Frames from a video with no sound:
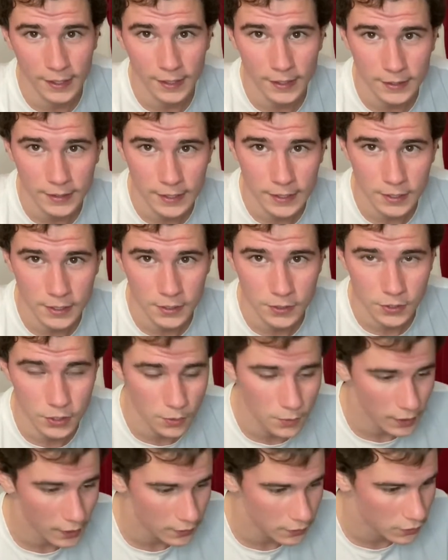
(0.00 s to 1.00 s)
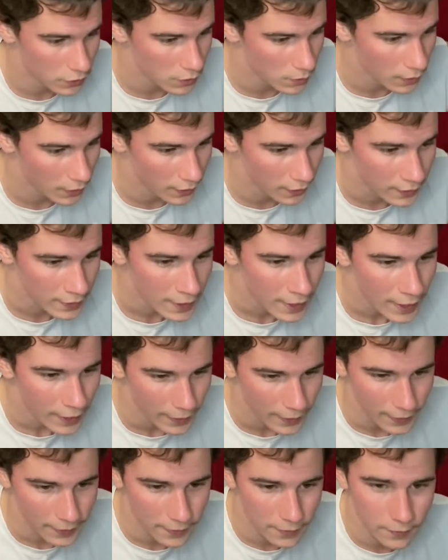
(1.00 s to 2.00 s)
of teaches you not to
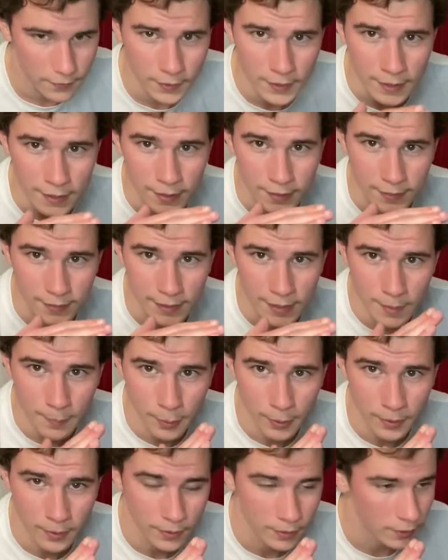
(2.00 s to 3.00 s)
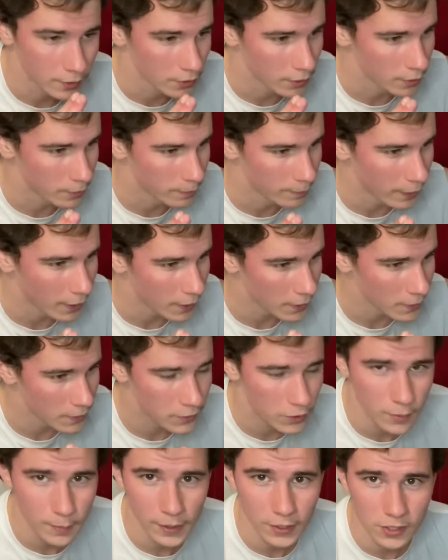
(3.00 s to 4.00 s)
kind of dip your body
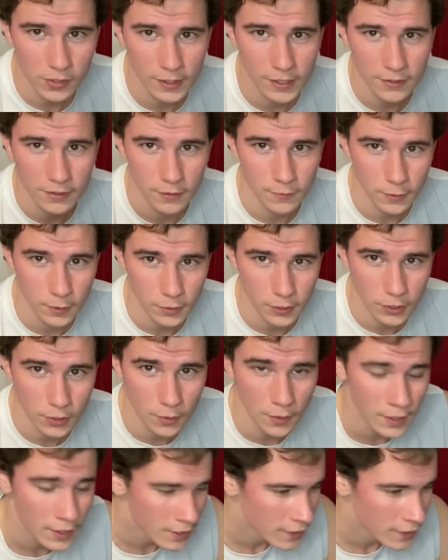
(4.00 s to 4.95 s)
too much, because if you do,